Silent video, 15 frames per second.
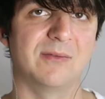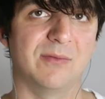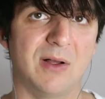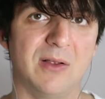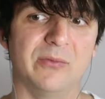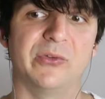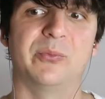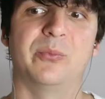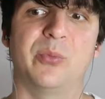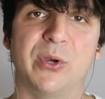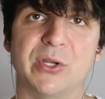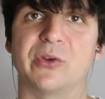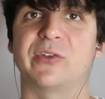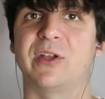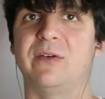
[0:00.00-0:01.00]
involves
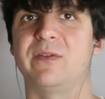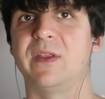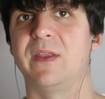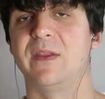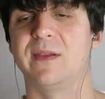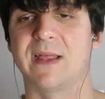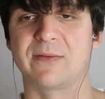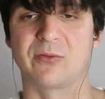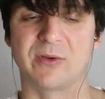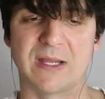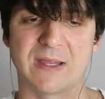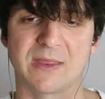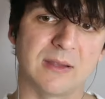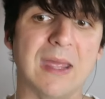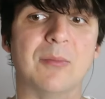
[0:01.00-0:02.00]
putting yourself in the life or
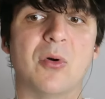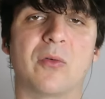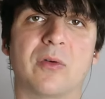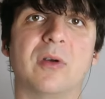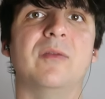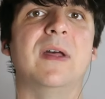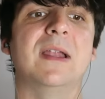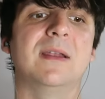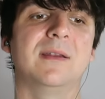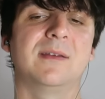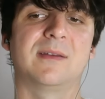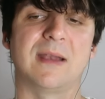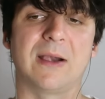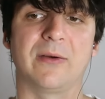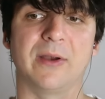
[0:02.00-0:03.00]
death game over event
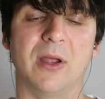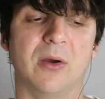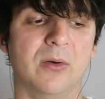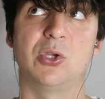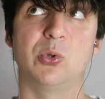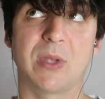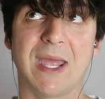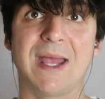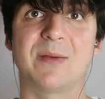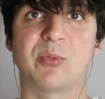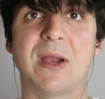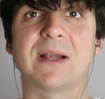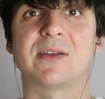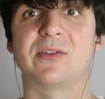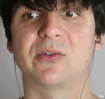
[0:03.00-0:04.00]
scenario. You can
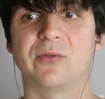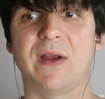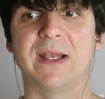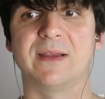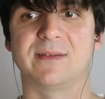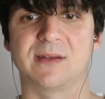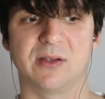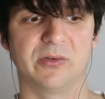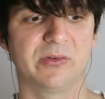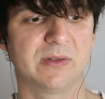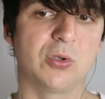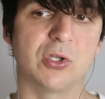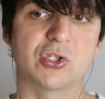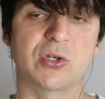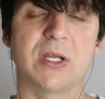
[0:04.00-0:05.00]
practice your fighting skills.
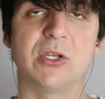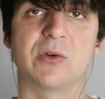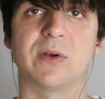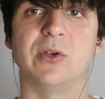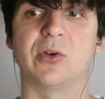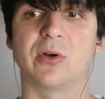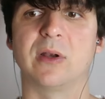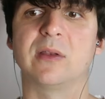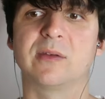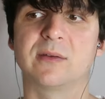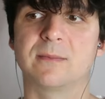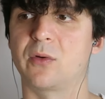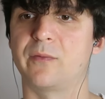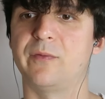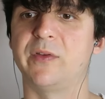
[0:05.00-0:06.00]
You can train your
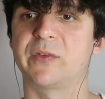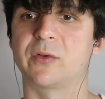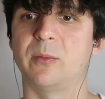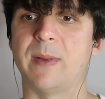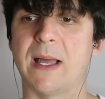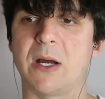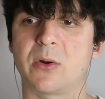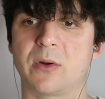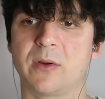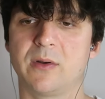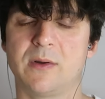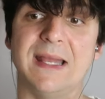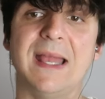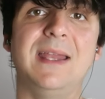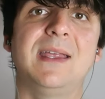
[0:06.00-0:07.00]
endurance, your physical power.
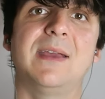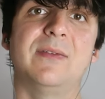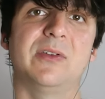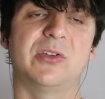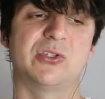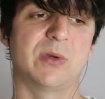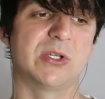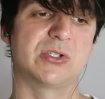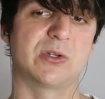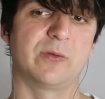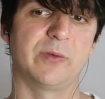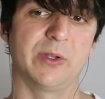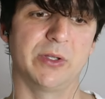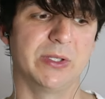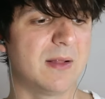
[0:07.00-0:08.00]
In any given situation or
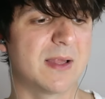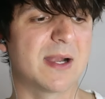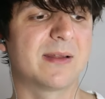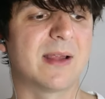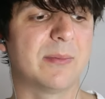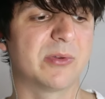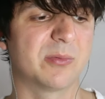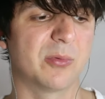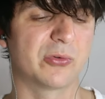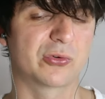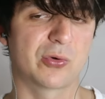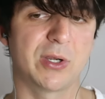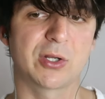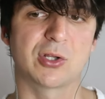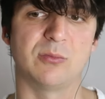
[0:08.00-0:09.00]
field, a lot of times the
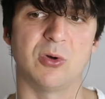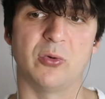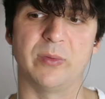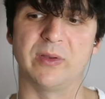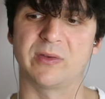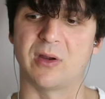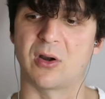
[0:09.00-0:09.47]
most critical moments